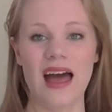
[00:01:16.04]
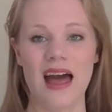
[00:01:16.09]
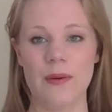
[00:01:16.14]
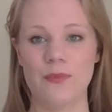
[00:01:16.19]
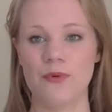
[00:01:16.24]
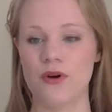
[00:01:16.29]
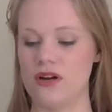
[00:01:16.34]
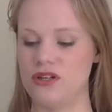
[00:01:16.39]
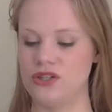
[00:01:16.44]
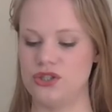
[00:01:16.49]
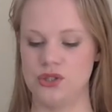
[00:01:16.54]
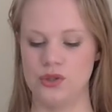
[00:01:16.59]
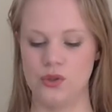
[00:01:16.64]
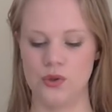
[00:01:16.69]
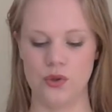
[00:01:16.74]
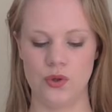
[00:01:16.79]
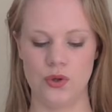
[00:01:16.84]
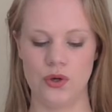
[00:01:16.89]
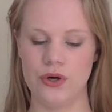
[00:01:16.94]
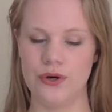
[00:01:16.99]
hairbrush,
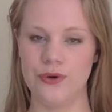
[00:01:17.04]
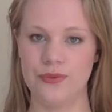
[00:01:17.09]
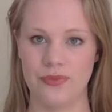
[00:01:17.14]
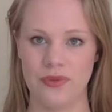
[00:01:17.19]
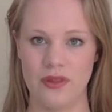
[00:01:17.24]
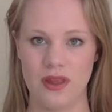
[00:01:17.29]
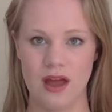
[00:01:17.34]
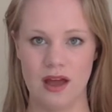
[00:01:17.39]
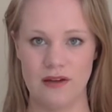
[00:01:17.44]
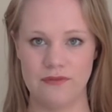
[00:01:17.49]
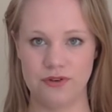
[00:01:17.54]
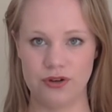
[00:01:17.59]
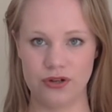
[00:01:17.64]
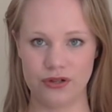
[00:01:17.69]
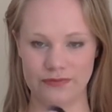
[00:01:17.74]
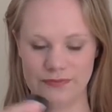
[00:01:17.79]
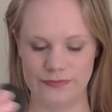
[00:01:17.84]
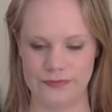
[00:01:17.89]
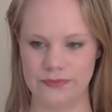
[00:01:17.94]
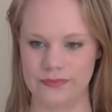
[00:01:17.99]
or I've
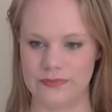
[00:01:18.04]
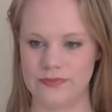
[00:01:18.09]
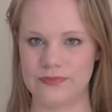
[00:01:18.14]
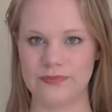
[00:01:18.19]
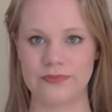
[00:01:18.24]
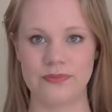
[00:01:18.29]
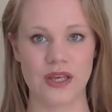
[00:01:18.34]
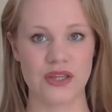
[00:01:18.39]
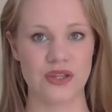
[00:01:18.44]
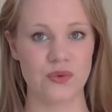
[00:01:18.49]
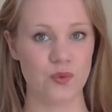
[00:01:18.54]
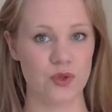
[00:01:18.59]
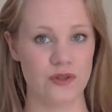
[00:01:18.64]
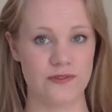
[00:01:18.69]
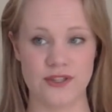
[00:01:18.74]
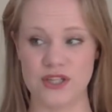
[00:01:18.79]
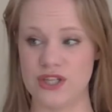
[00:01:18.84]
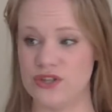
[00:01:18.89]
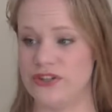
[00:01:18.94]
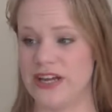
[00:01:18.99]
got
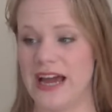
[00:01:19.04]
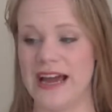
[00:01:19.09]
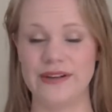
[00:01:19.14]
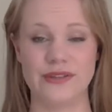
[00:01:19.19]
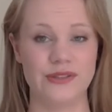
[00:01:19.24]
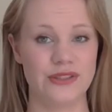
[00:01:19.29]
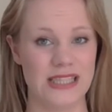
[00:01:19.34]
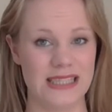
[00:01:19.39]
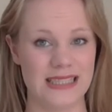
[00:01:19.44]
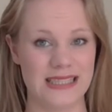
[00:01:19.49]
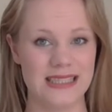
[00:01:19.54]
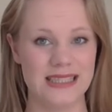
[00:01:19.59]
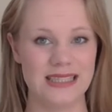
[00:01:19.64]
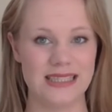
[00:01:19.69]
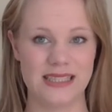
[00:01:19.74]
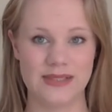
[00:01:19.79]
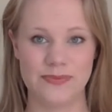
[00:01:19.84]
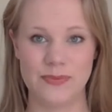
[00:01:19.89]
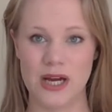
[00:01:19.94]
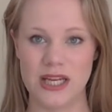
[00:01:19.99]
one of the new Tangle teasers
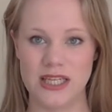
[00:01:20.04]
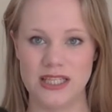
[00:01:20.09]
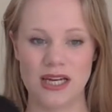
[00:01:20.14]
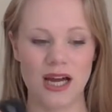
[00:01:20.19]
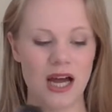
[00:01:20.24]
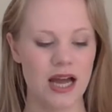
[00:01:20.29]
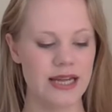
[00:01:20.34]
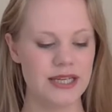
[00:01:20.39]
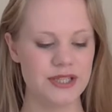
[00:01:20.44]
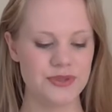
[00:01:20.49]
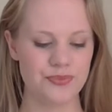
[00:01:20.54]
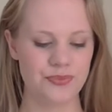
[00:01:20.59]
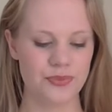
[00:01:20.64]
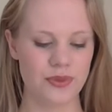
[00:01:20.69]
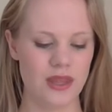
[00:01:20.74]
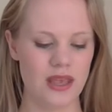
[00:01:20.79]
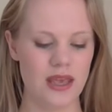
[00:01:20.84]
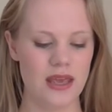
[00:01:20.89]
because mine died.